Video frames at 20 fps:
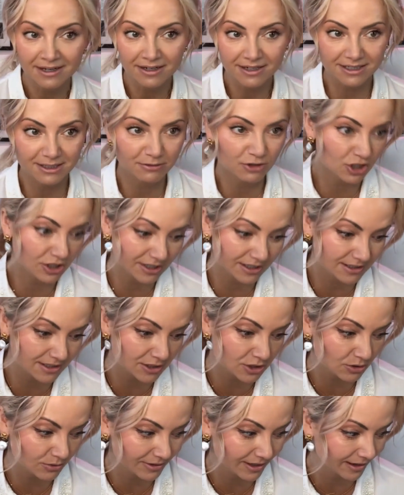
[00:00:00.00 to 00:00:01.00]
Because if she
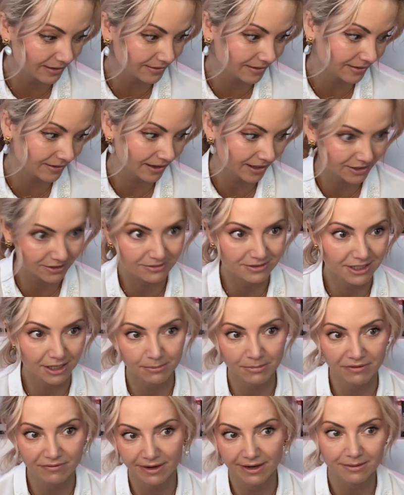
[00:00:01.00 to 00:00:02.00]
doesn't do that, then I don't
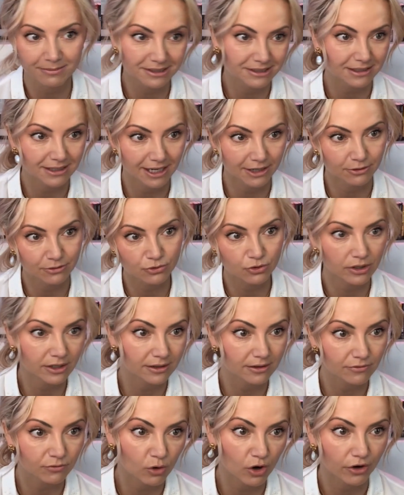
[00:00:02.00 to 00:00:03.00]
take my vitamins and I don't drink
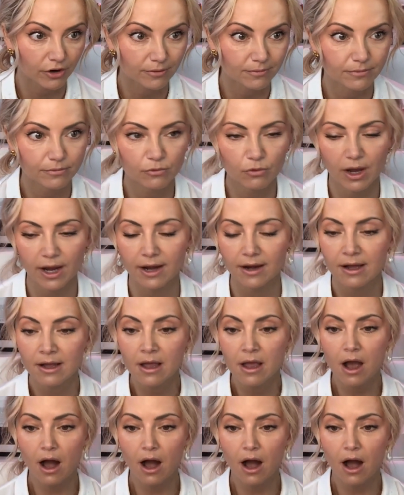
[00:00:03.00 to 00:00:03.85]
enough water, right?